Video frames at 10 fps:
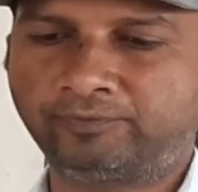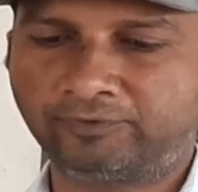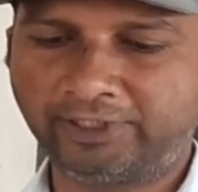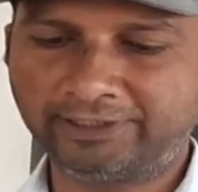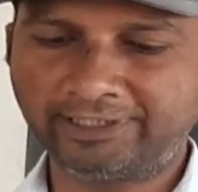
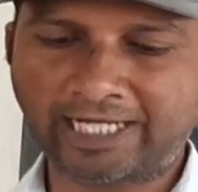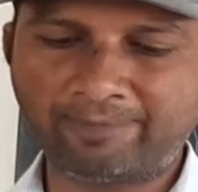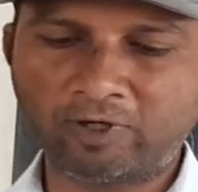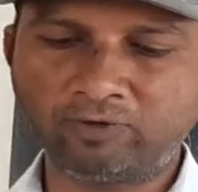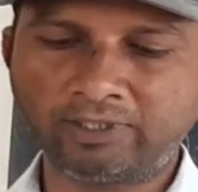this is
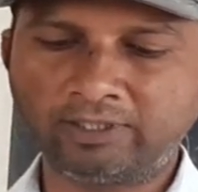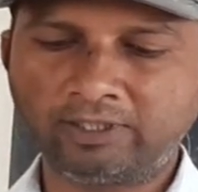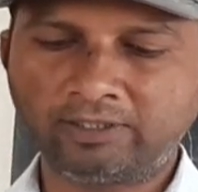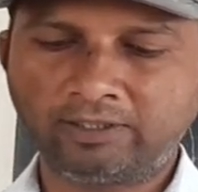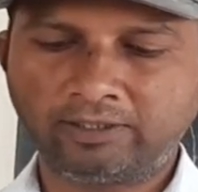
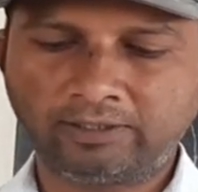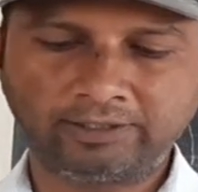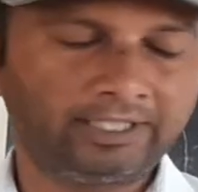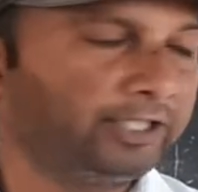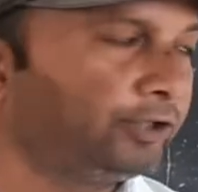
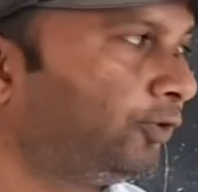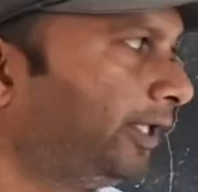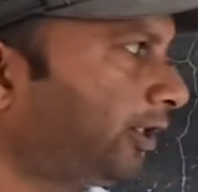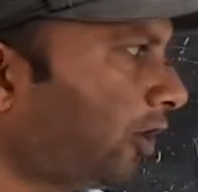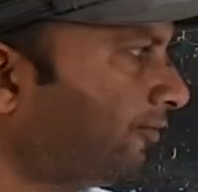about the
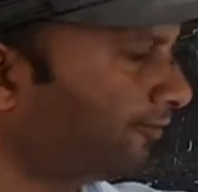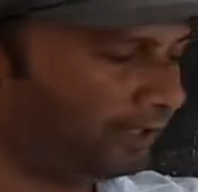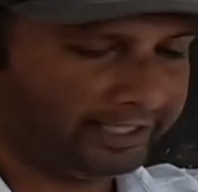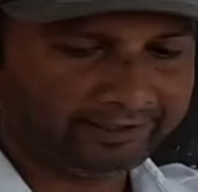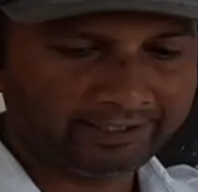unit
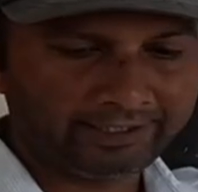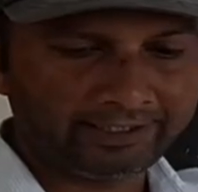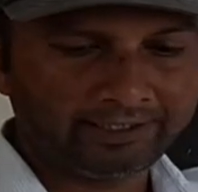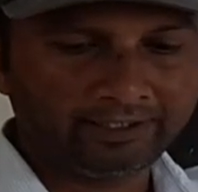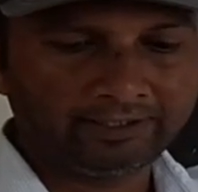of
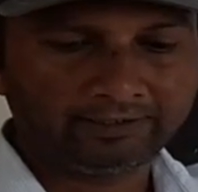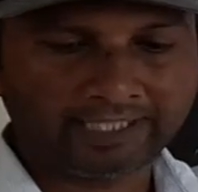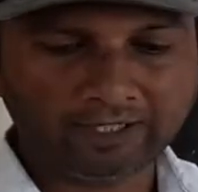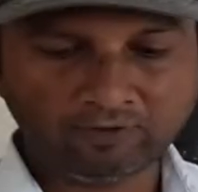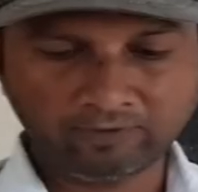density.
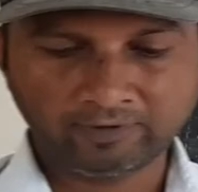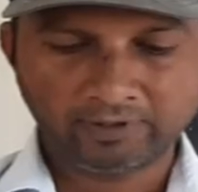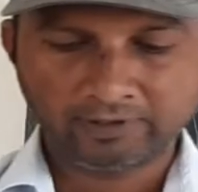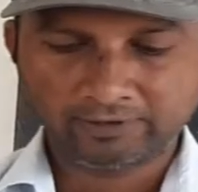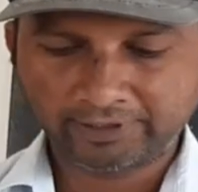
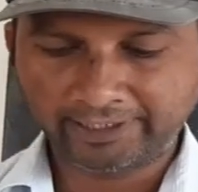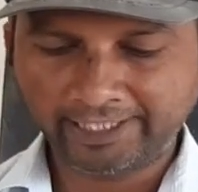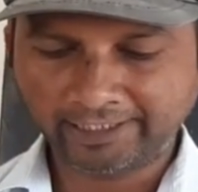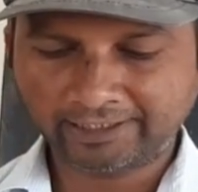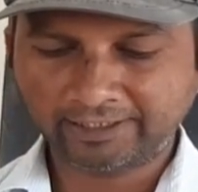Now the
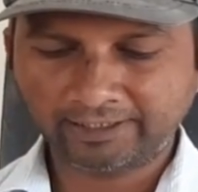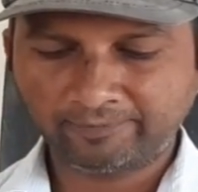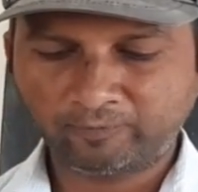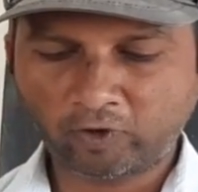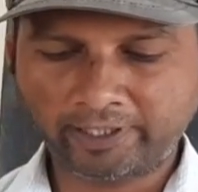
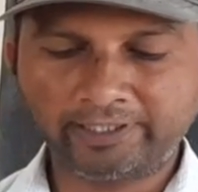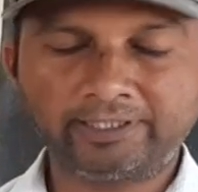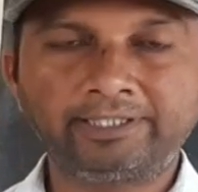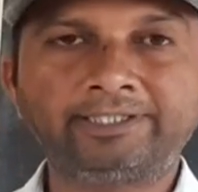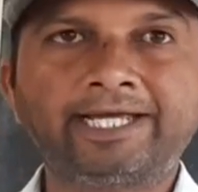next
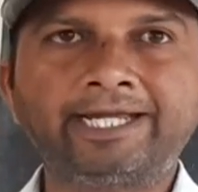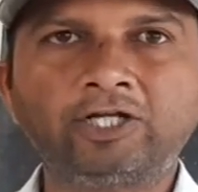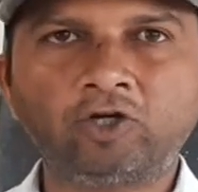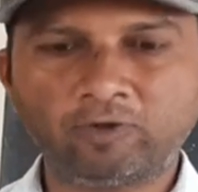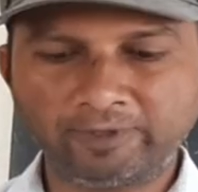point is
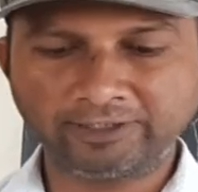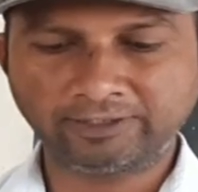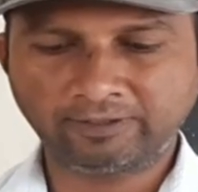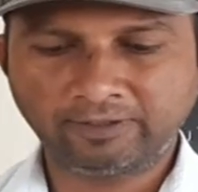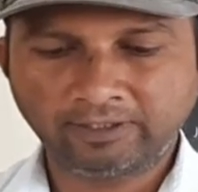analogous
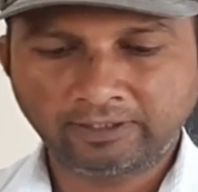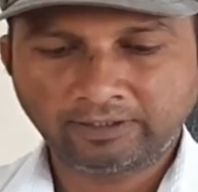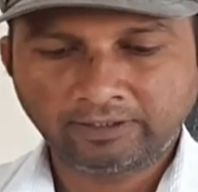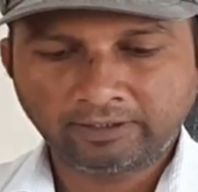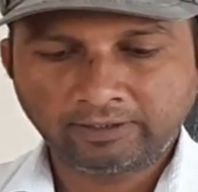
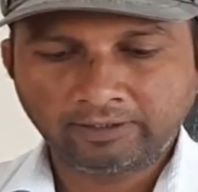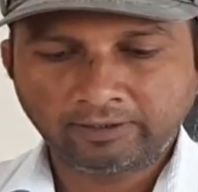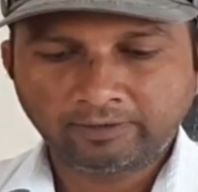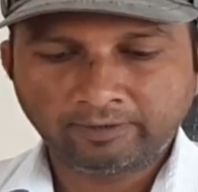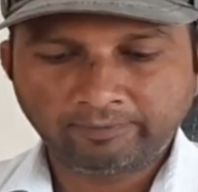
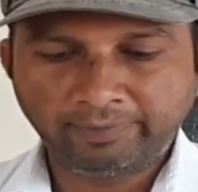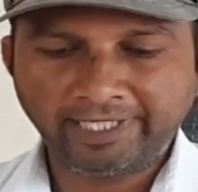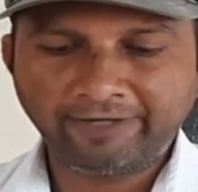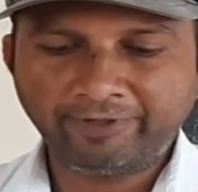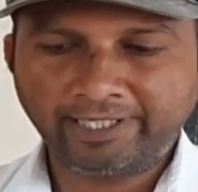
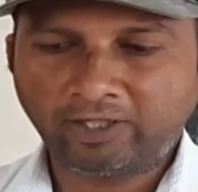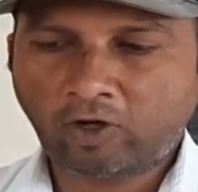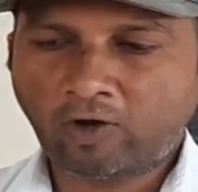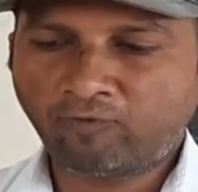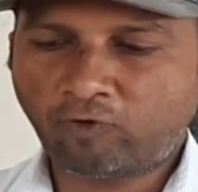
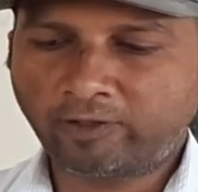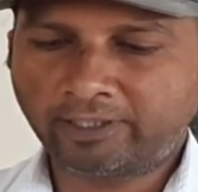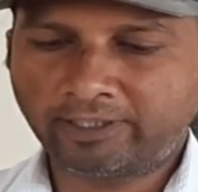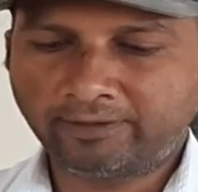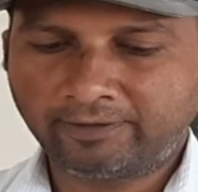behavior of
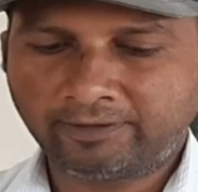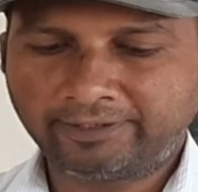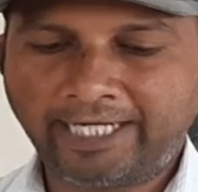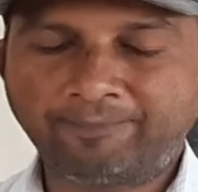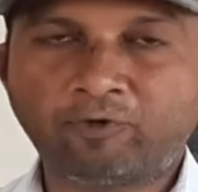water.
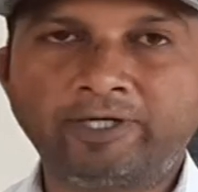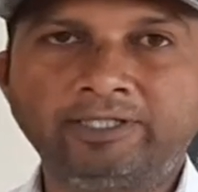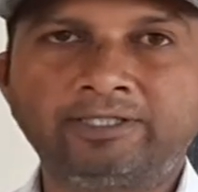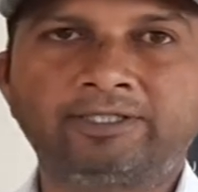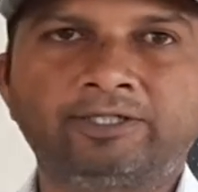That
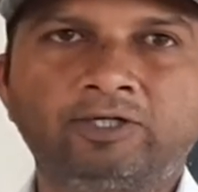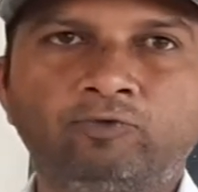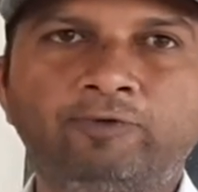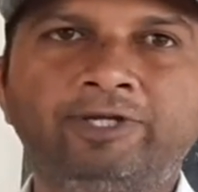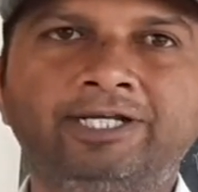
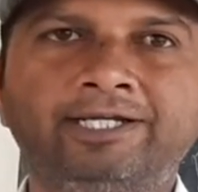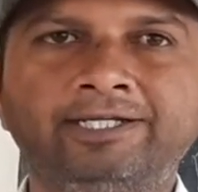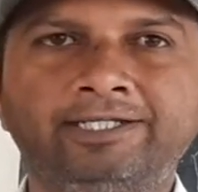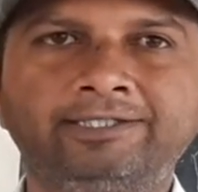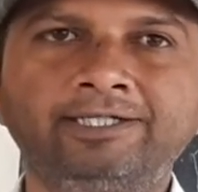point we will
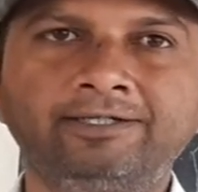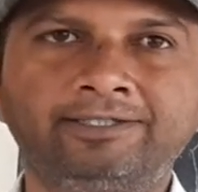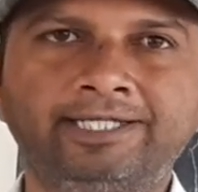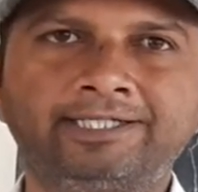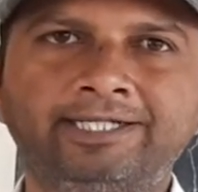learn in the
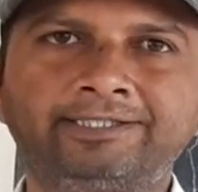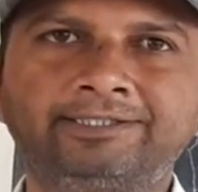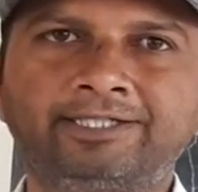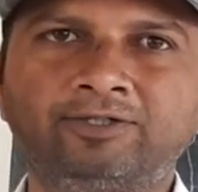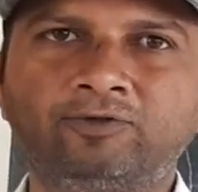next
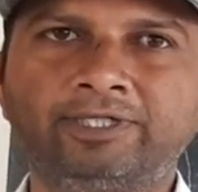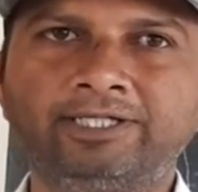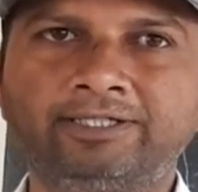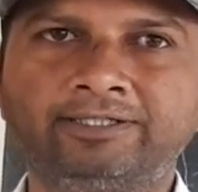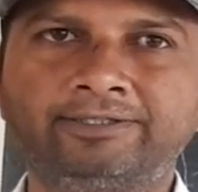lecture.
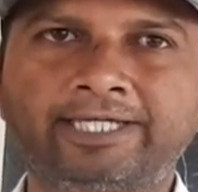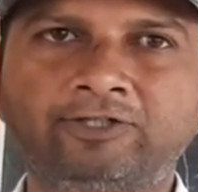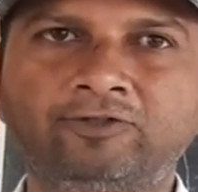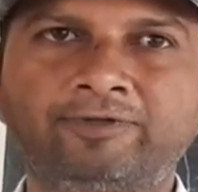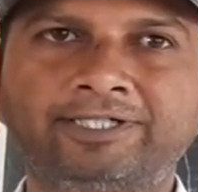Okay,
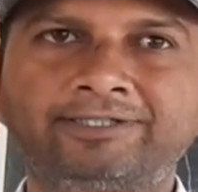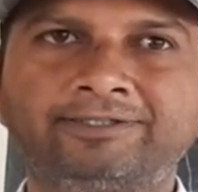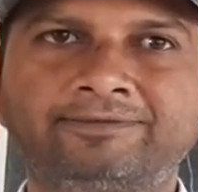thank you friends.